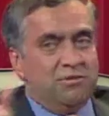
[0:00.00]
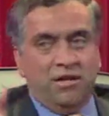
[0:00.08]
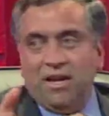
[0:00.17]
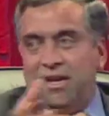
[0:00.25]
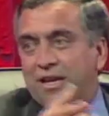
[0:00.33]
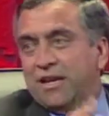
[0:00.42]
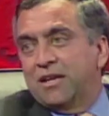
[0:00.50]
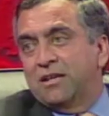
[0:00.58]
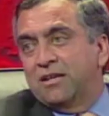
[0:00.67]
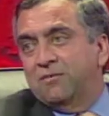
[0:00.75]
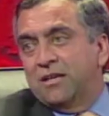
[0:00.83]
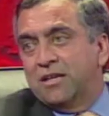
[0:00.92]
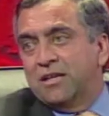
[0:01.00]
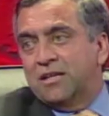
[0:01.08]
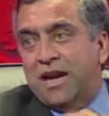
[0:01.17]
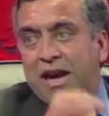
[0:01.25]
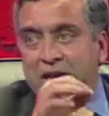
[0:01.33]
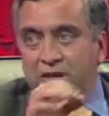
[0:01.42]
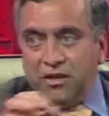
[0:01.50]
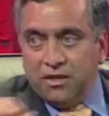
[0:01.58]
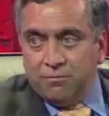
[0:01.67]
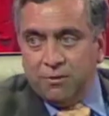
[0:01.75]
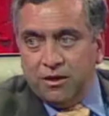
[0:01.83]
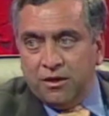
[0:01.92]
and I can get DVDs. I
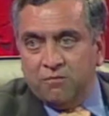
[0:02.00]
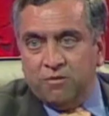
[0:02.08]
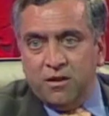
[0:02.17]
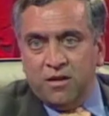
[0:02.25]
really believe.